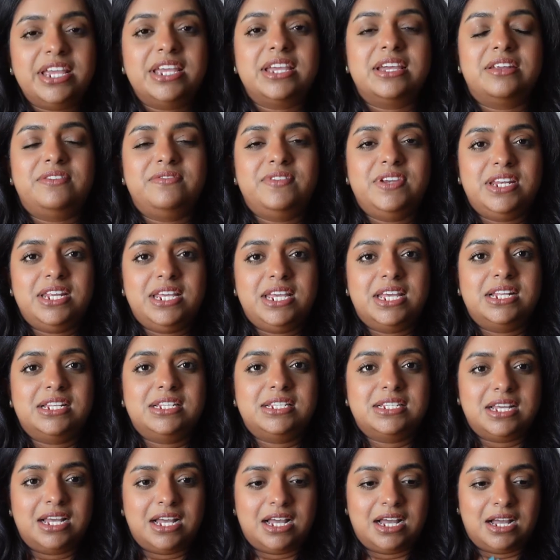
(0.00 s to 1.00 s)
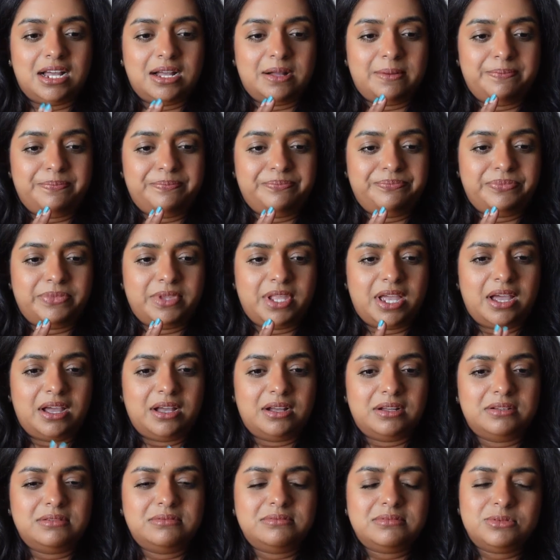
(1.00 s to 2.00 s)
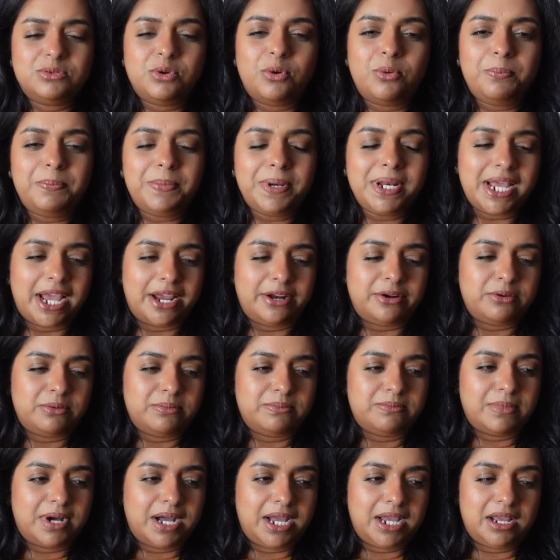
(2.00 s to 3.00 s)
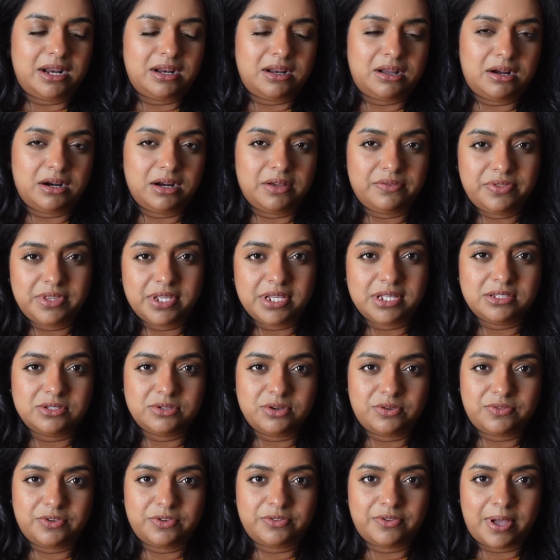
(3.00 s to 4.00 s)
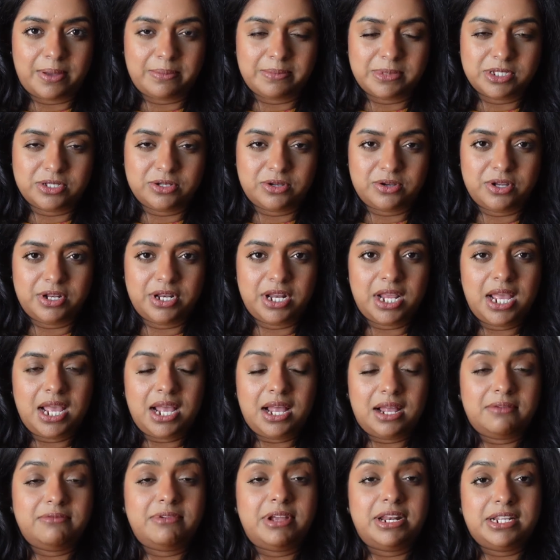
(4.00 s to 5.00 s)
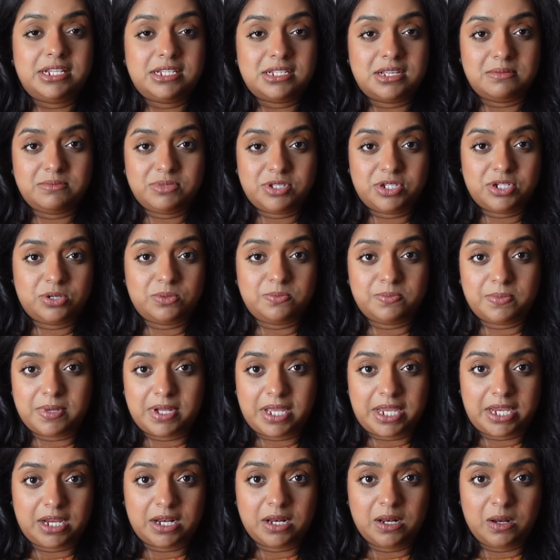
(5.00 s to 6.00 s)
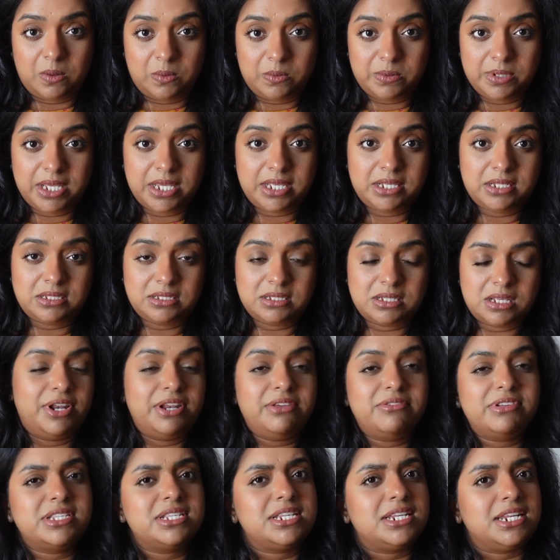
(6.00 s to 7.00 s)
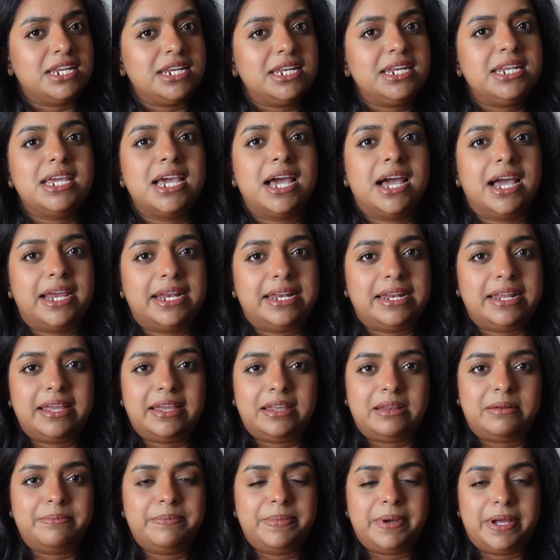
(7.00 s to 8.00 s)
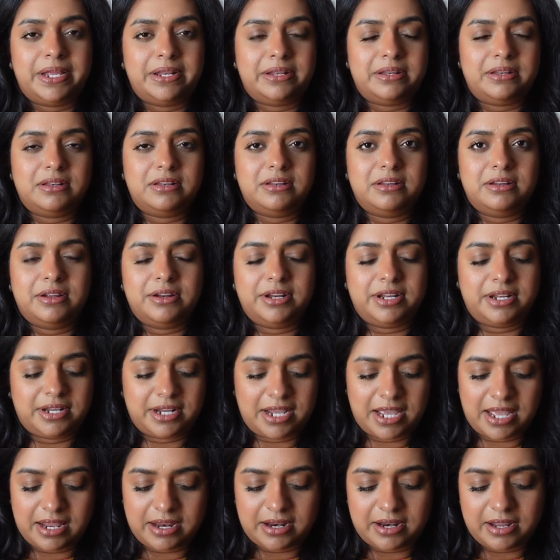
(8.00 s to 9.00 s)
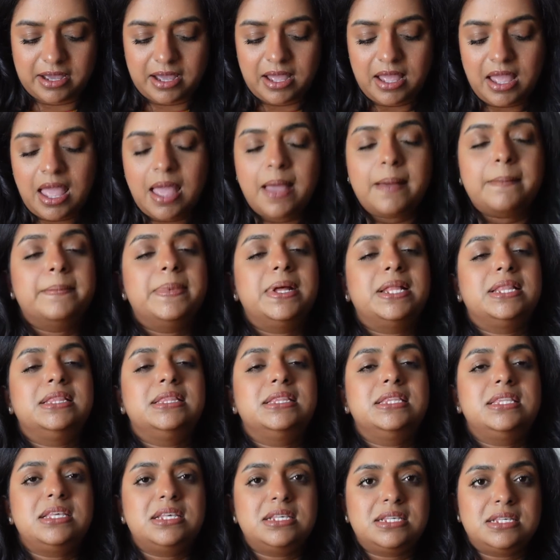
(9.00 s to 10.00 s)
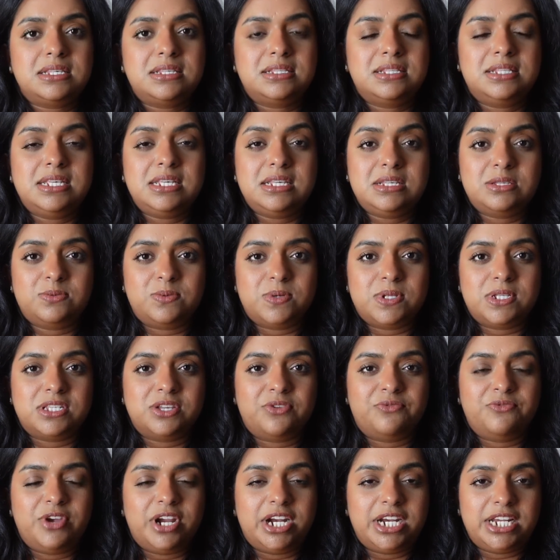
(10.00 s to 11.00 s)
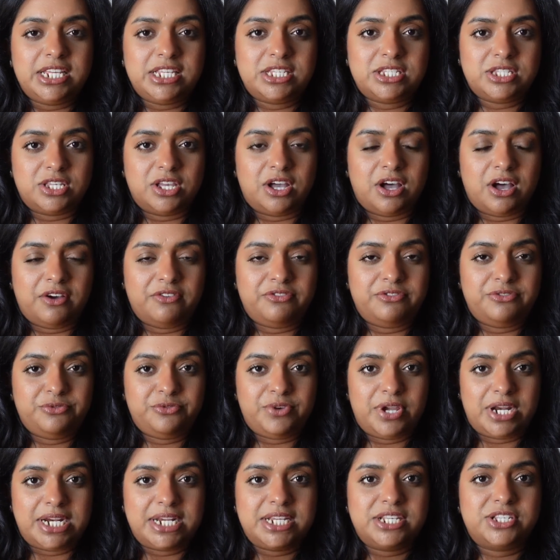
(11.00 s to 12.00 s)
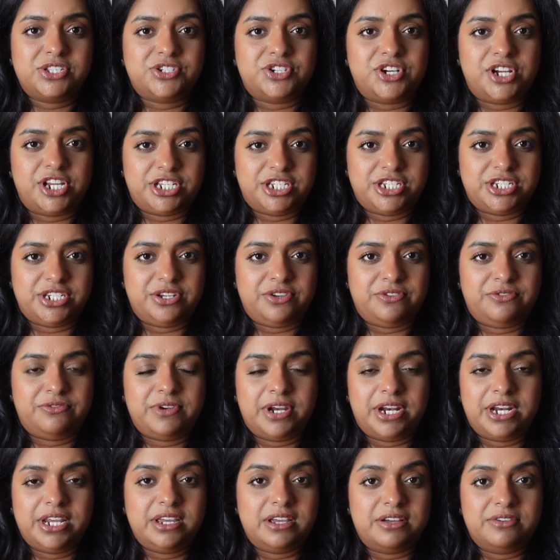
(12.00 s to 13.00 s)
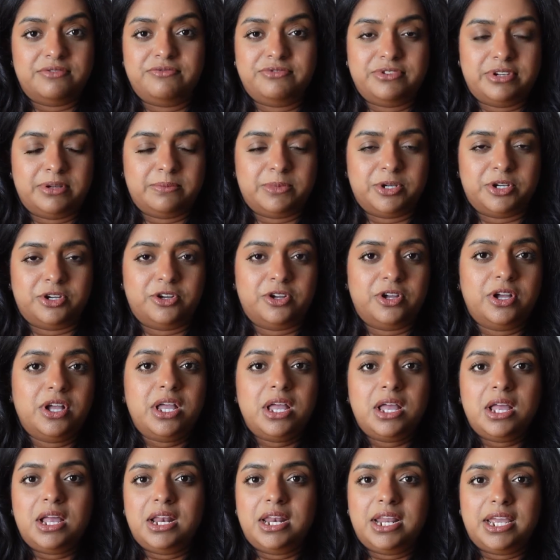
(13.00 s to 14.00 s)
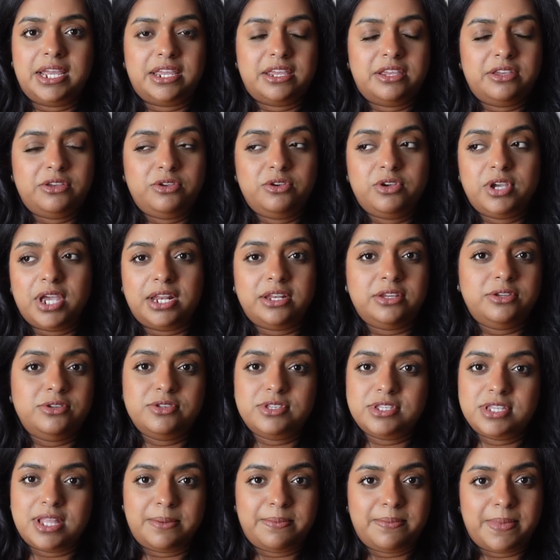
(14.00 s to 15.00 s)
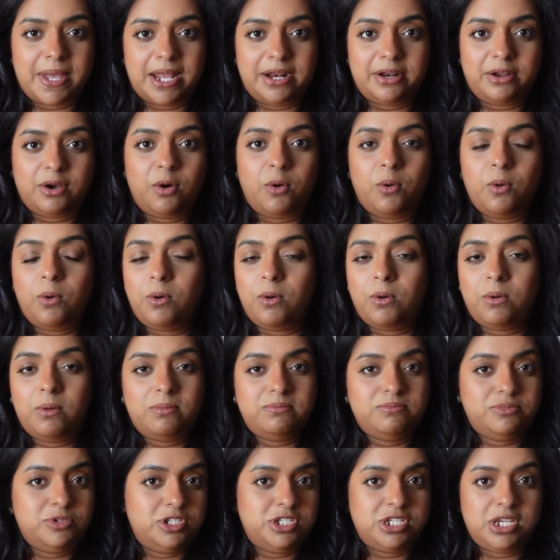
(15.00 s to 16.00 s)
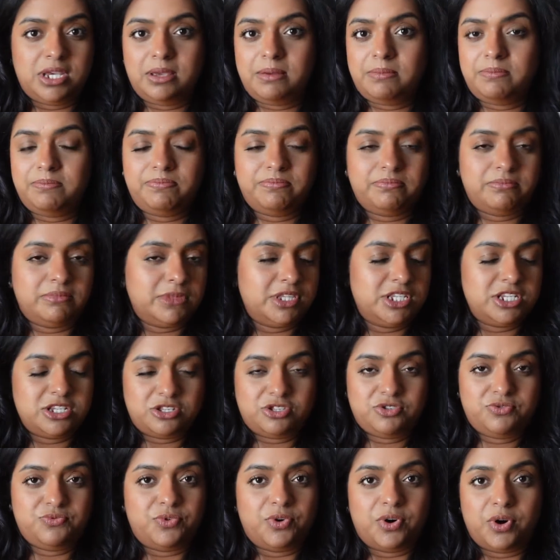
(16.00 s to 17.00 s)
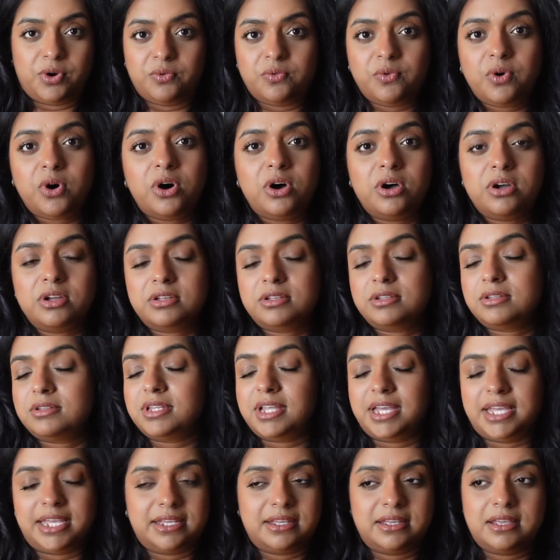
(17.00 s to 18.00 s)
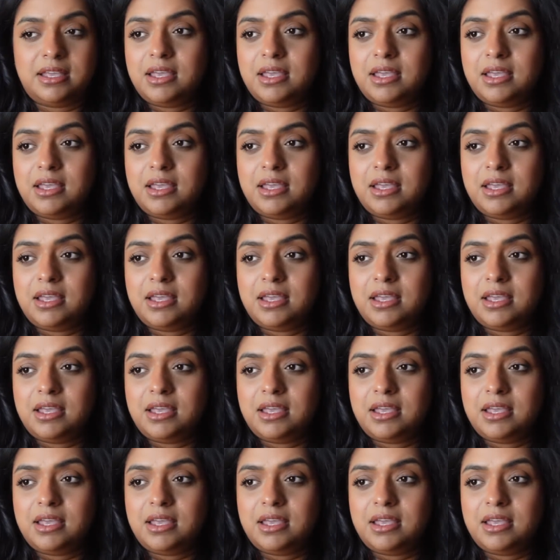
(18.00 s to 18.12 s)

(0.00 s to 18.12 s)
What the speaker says: convenient. Normally I don't buy a lot of things off of Amazon when it comes to my clothing. When I was in India I did, but not in Canada. But these ones are very soft, very stretchy, very comfortable. Like you can use them at home, gym, just for a walk, like